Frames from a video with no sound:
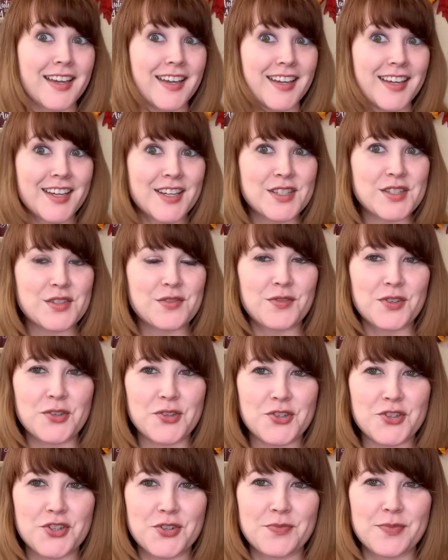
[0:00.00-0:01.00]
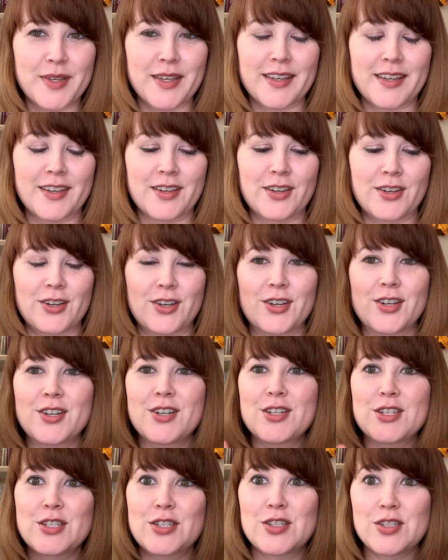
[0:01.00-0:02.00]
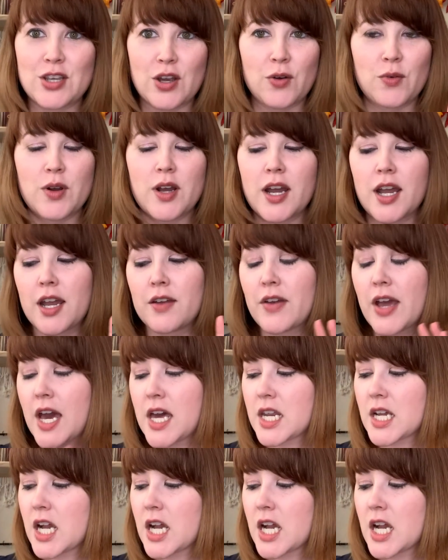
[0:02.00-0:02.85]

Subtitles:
It's future me here. So I have had a